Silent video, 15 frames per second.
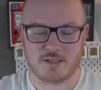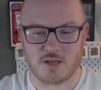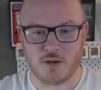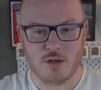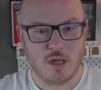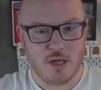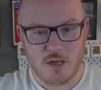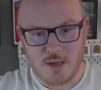So
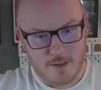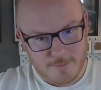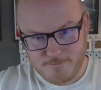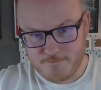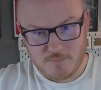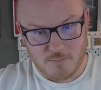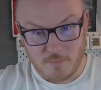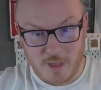
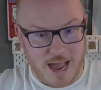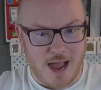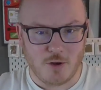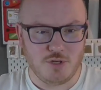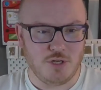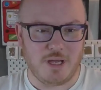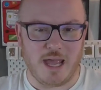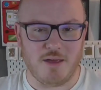how
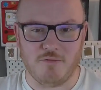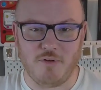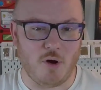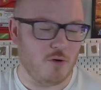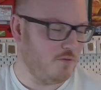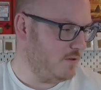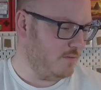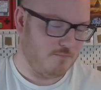do you get
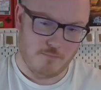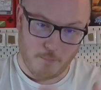involved?